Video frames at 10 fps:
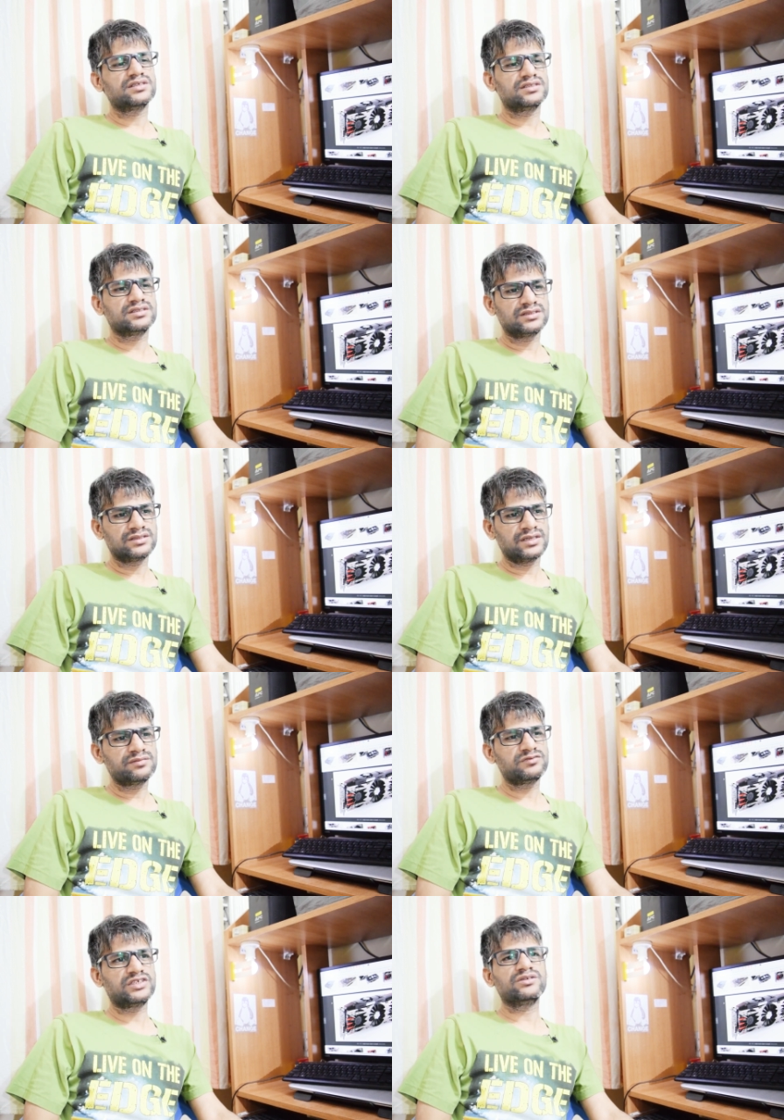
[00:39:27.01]
Uh, this is
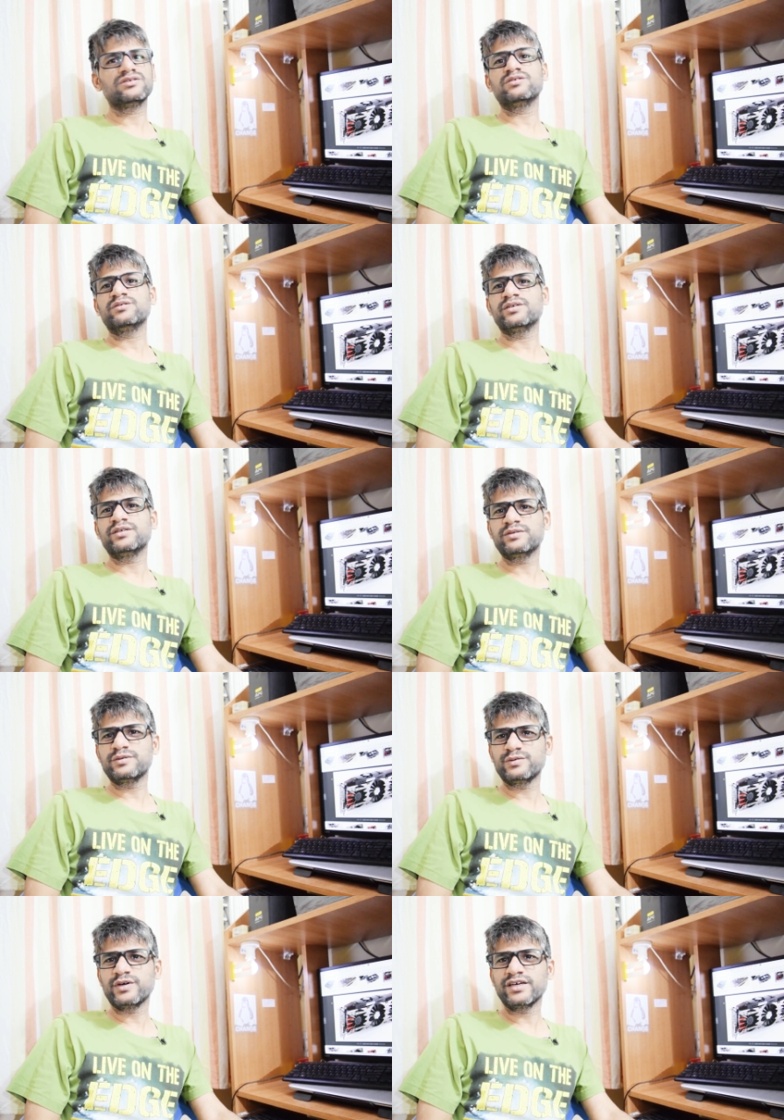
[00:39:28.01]
some video
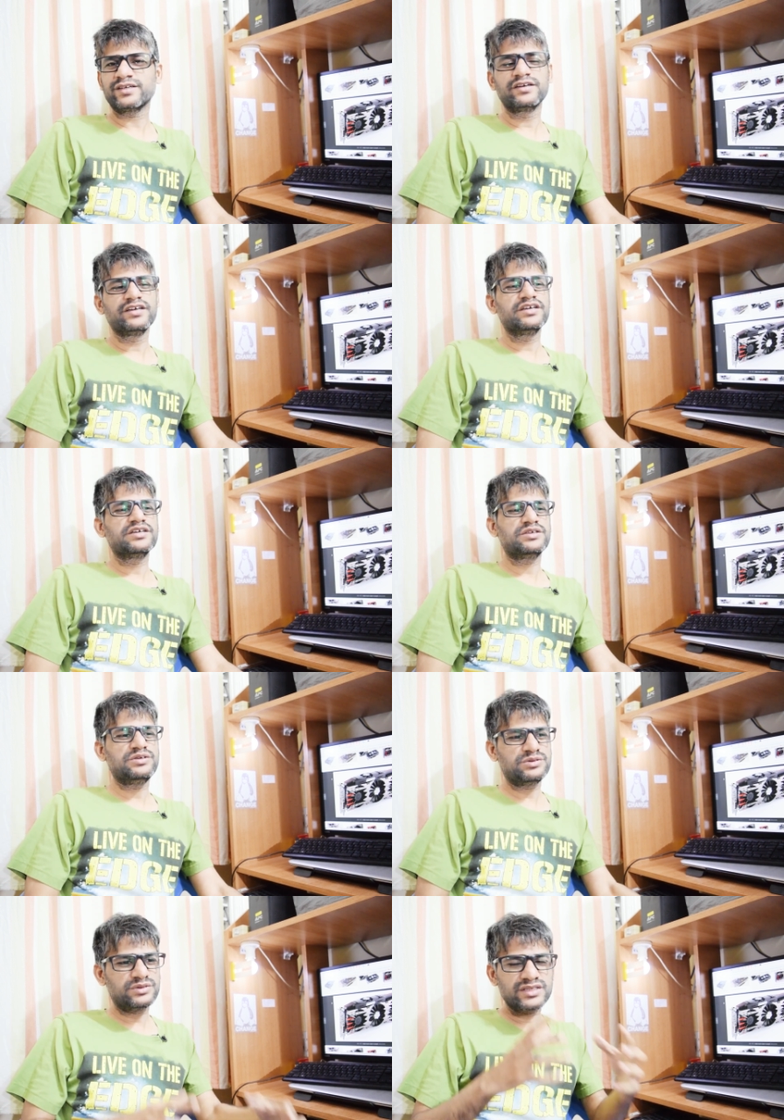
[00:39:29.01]
who are
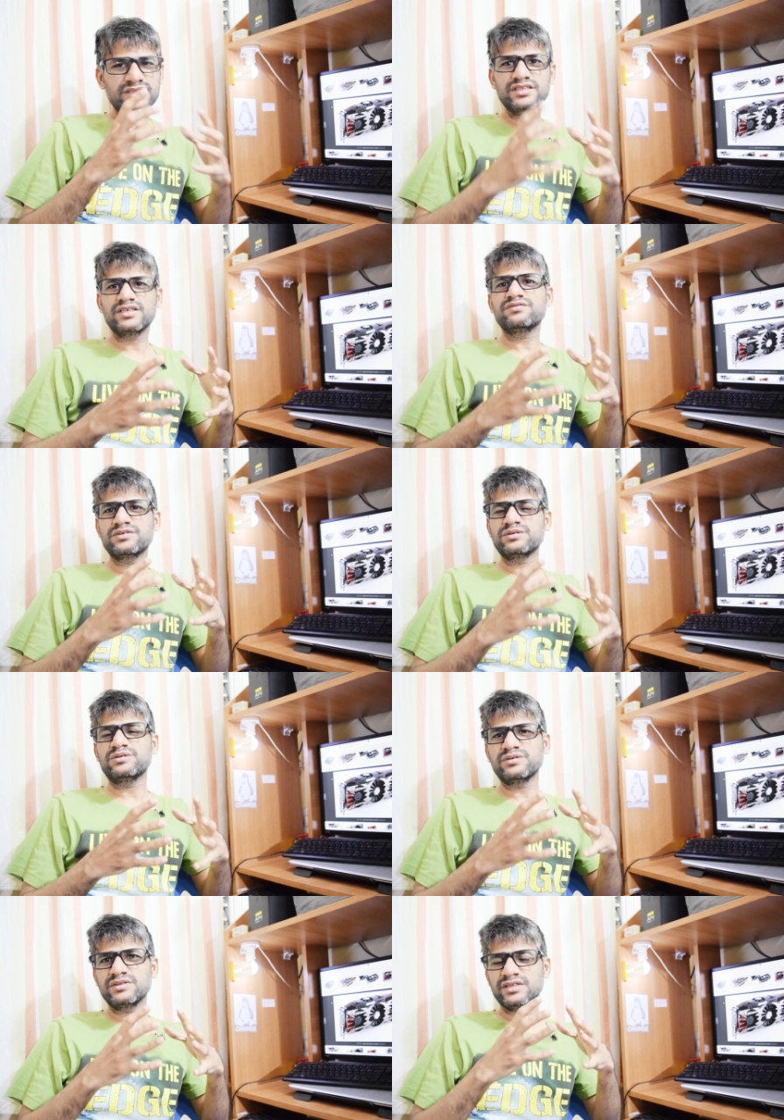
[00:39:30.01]
curious enough to
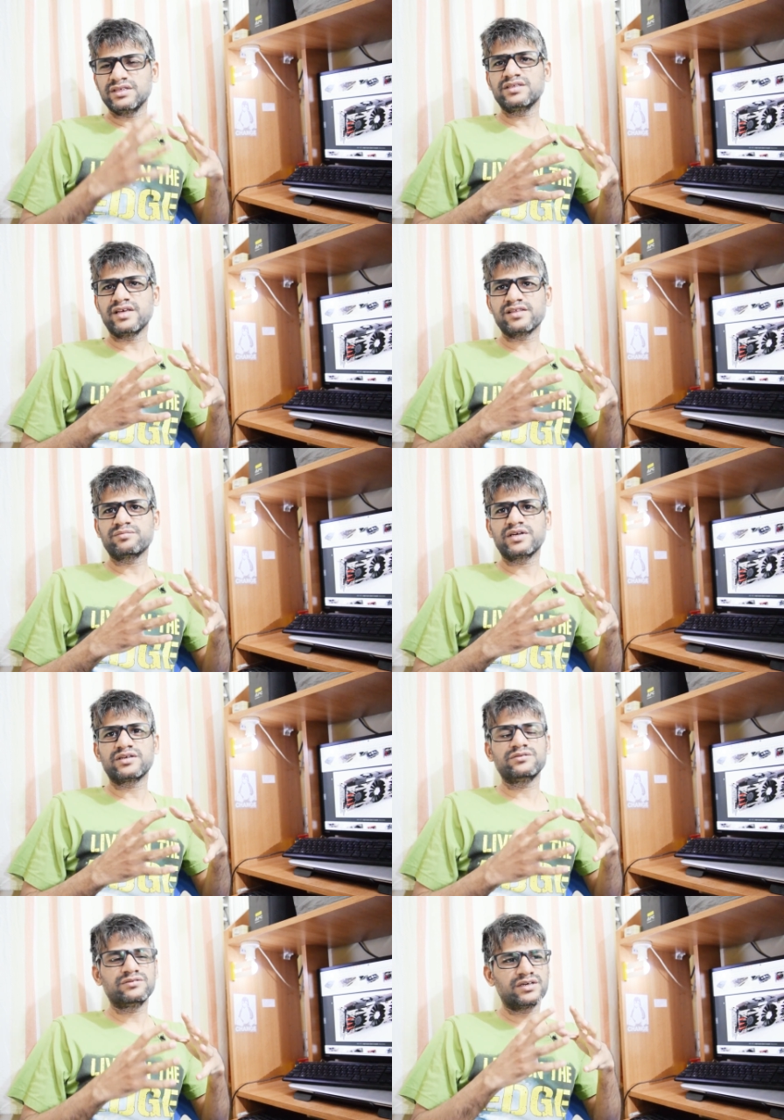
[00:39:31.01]
know this
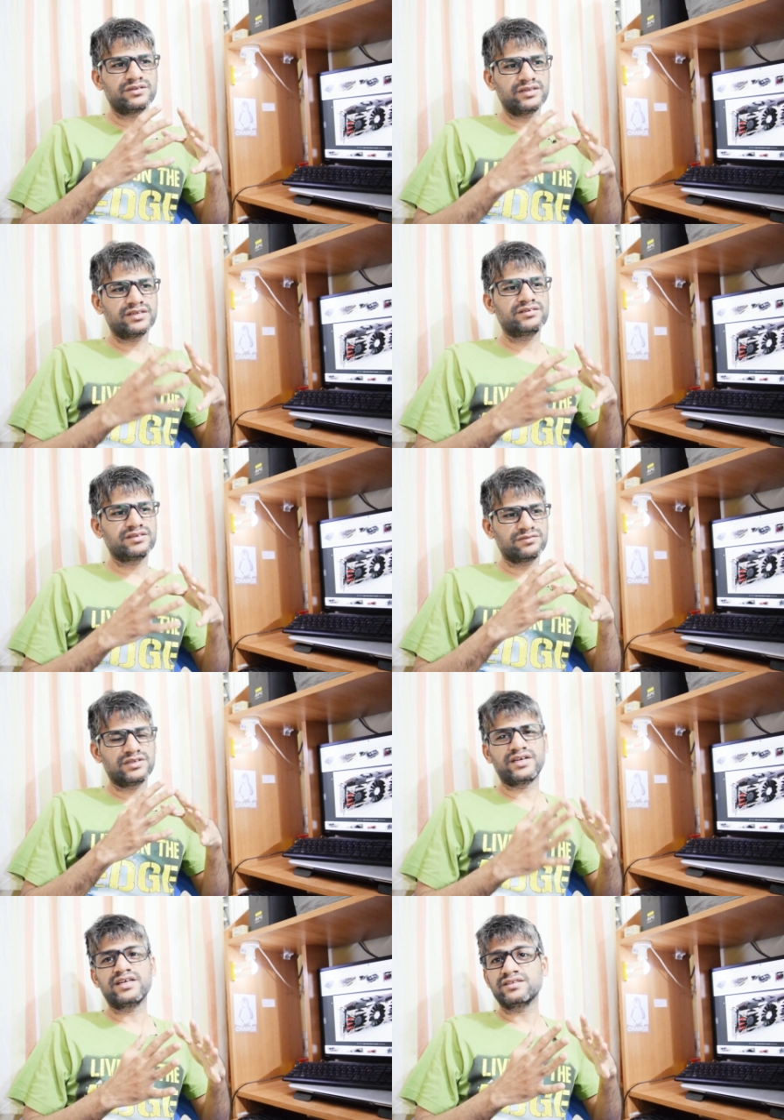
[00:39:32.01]
aspect, who are searching
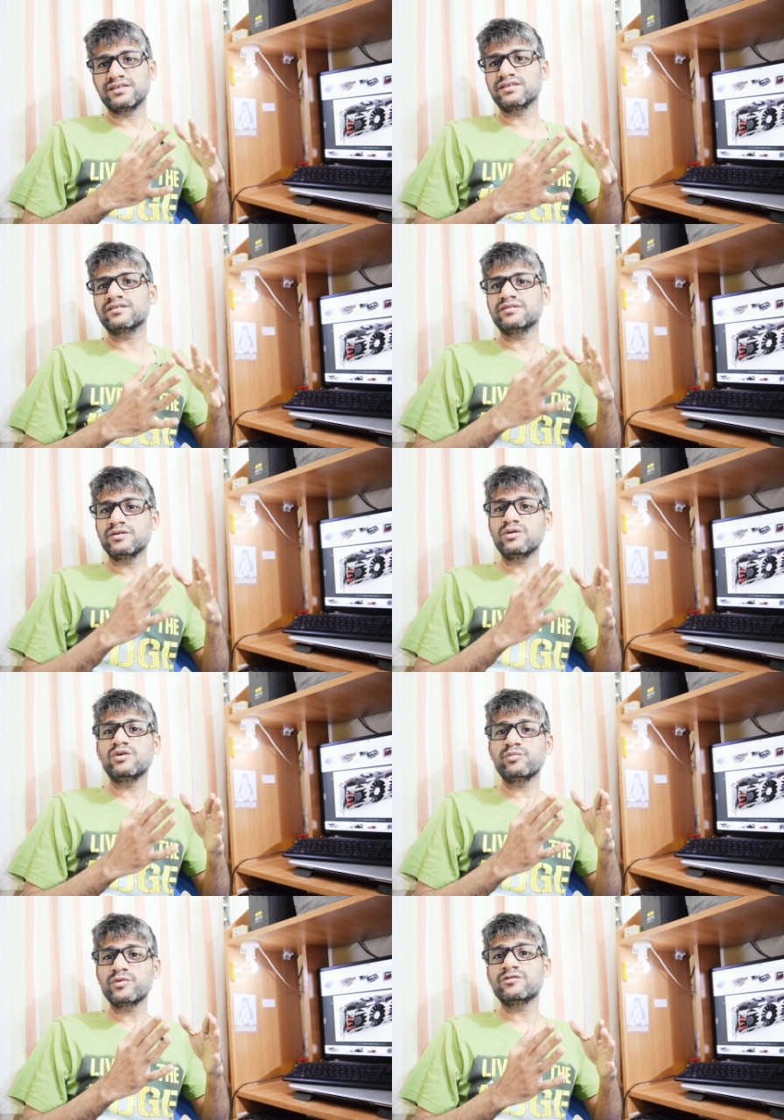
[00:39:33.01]
for answers. So
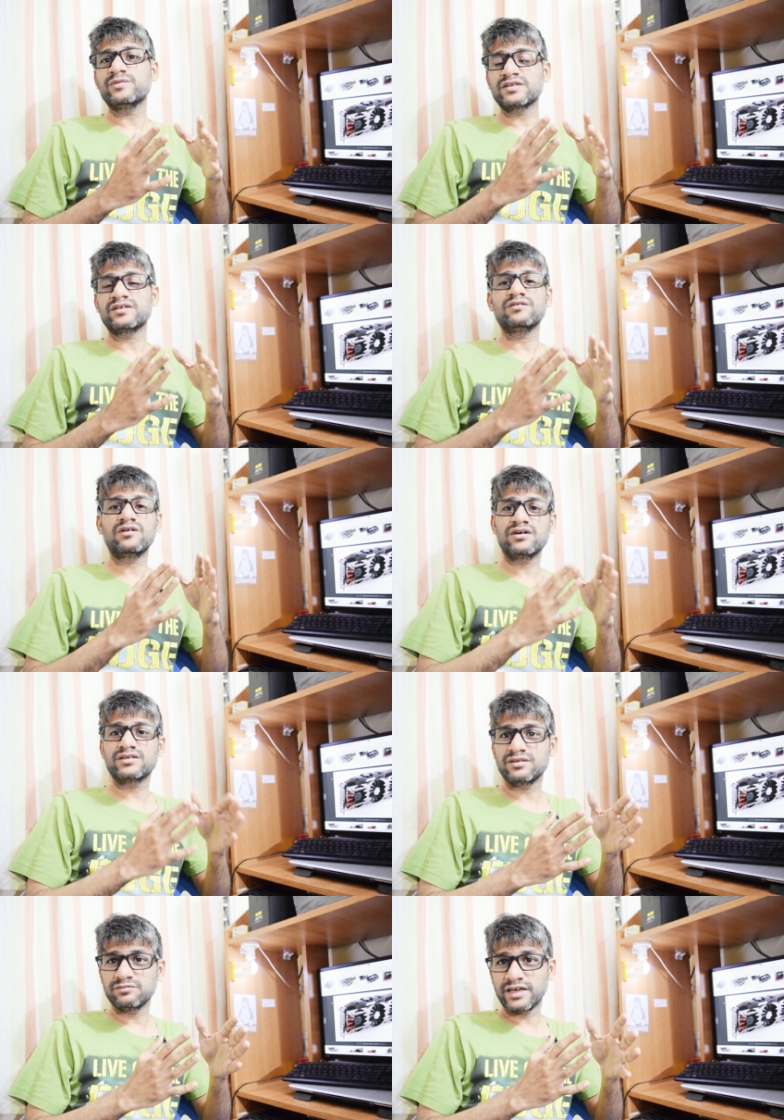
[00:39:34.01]
hope you must have
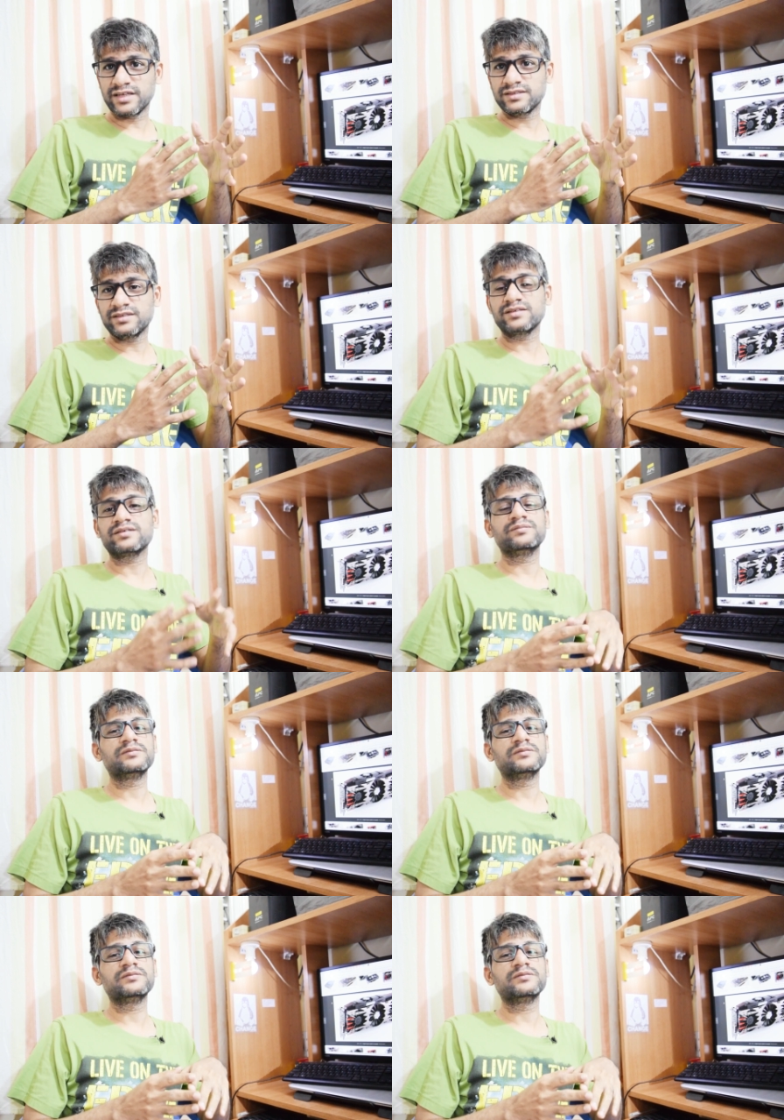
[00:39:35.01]
got some answers.